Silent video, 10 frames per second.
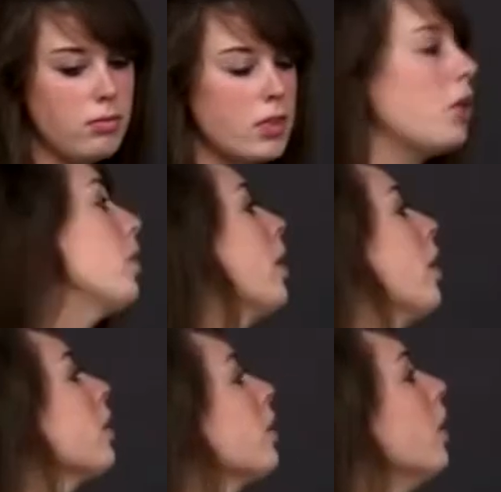
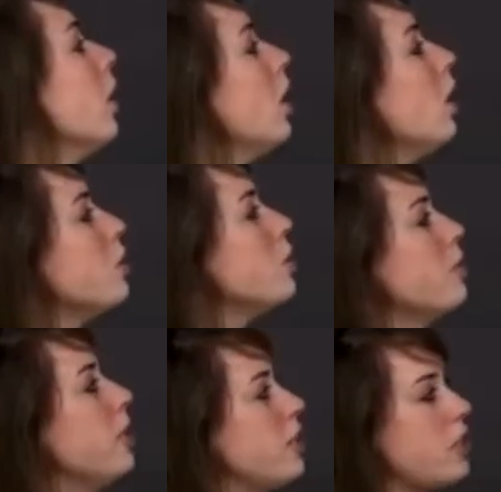Okay.
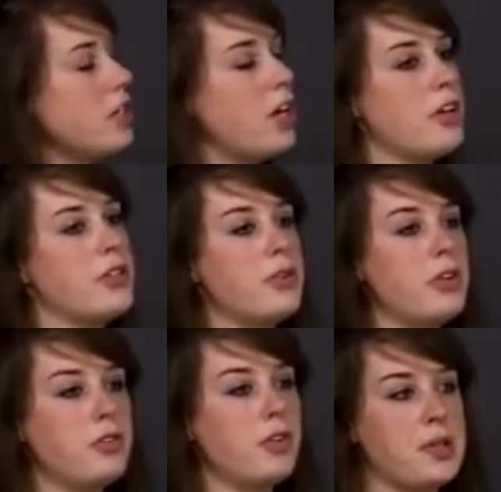Germination
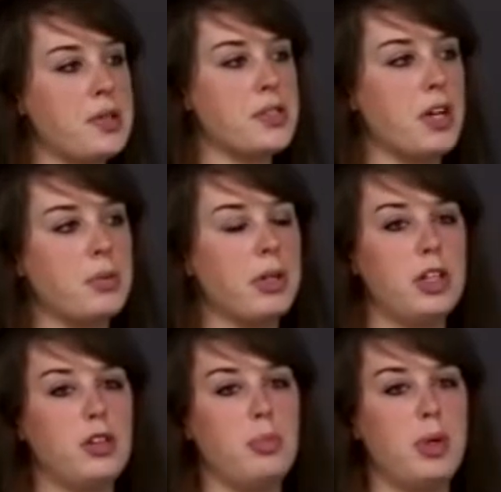also involves a
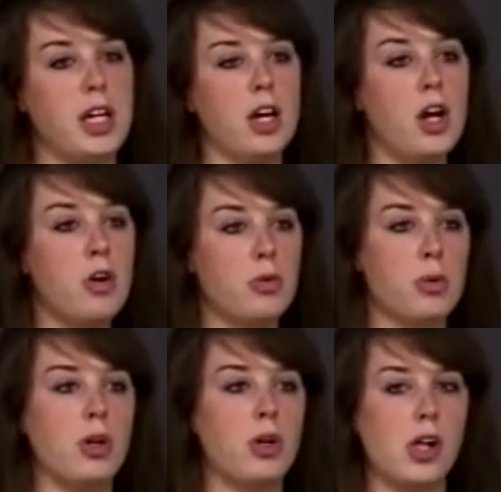really big
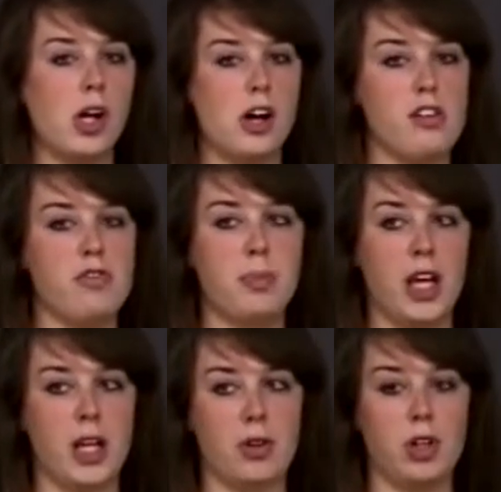role of
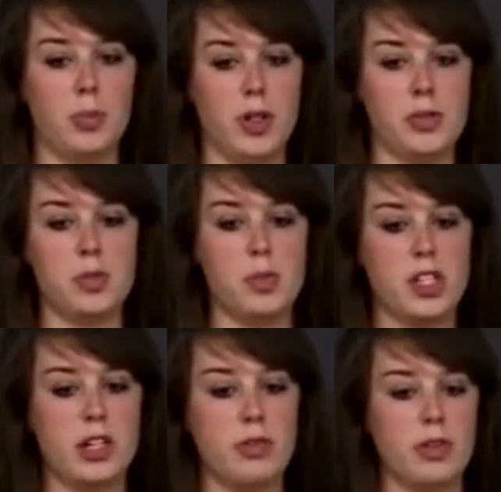plant hormones,
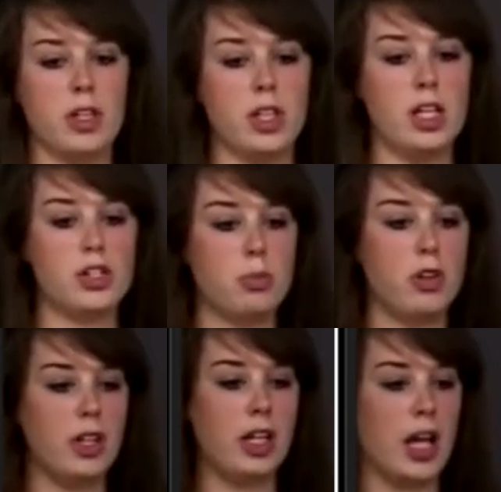specifically
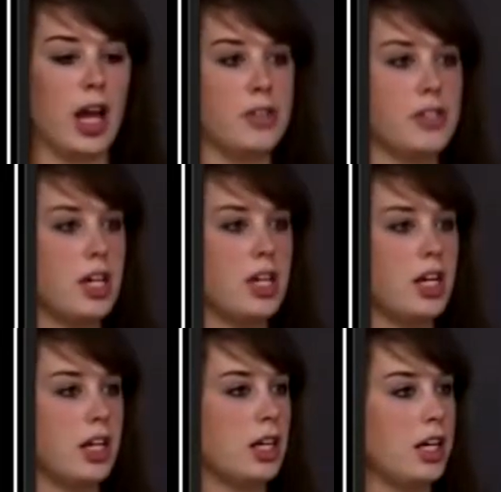gibberellic acid
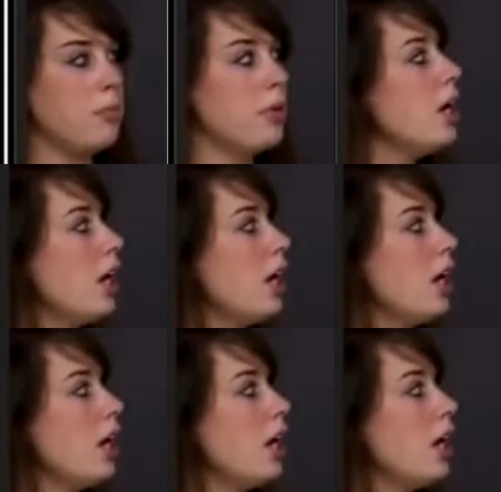and then